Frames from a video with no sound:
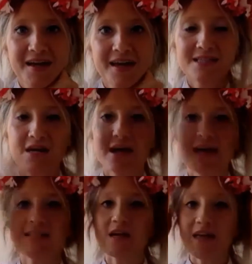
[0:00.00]

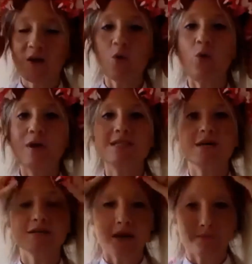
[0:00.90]
It always
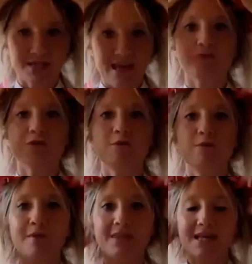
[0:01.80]
does come together in a
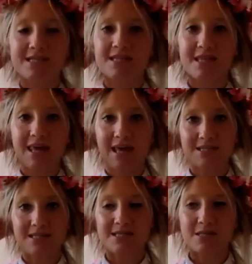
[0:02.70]
moment. That's the thing.
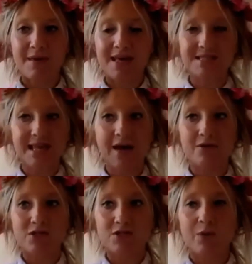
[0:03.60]
It's amazing how it
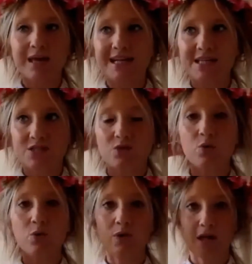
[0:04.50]
just quickly just
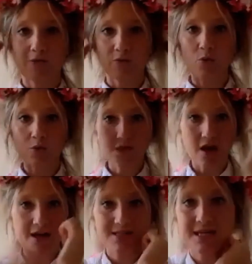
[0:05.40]
all
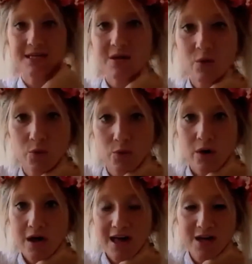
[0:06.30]
ties in.
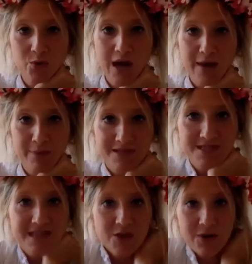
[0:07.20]
It all happens,
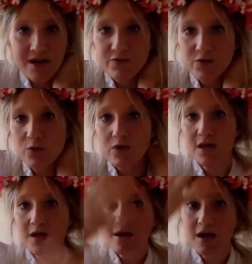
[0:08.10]
and then you have your
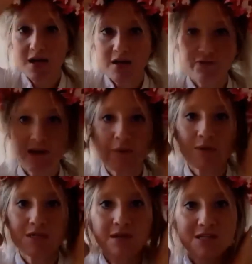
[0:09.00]
kind of flower
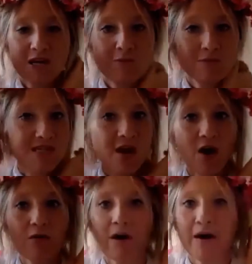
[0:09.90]

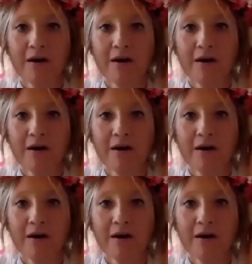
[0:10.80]
tiara.